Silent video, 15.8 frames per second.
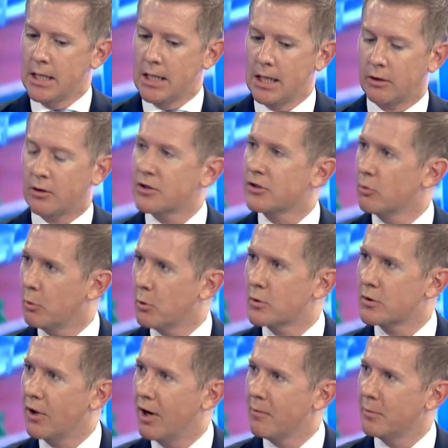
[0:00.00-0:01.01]
Crystal
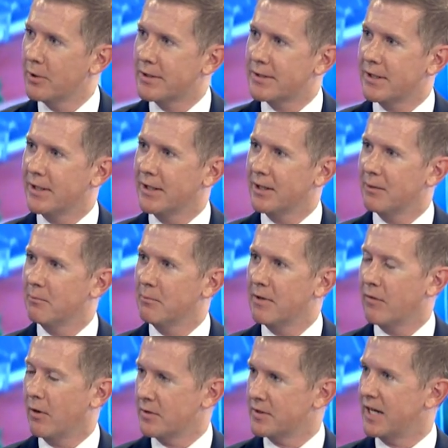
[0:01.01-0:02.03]
ball time, but
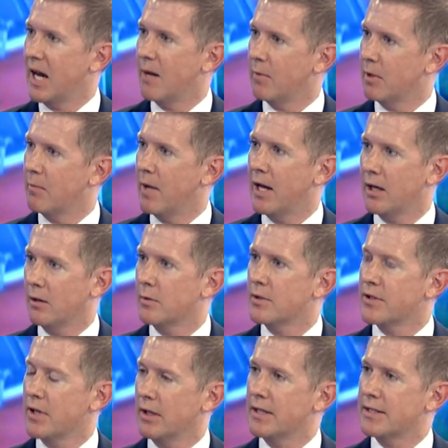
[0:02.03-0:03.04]
if I was a gambling man, I
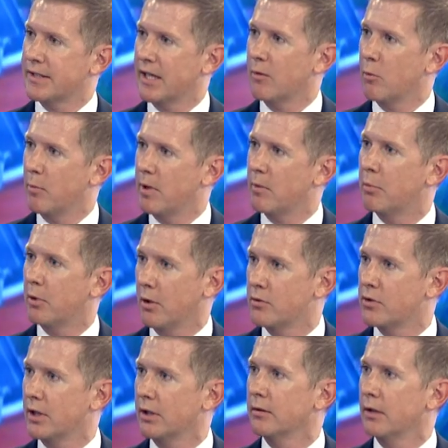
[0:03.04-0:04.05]
would certainly say we'd be
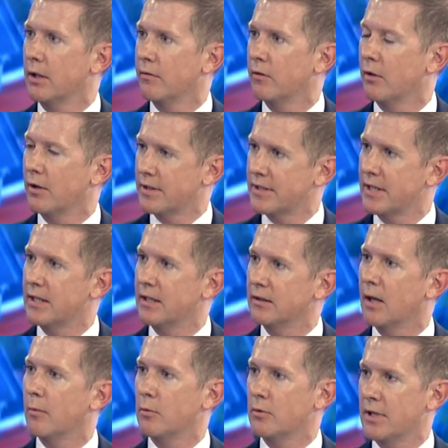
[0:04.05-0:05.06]
approaching, if not
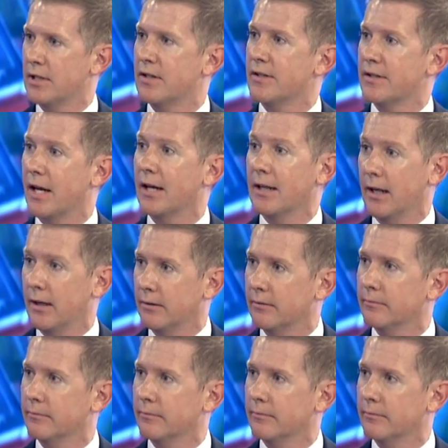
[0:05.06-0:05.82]
exceeding, double digits again.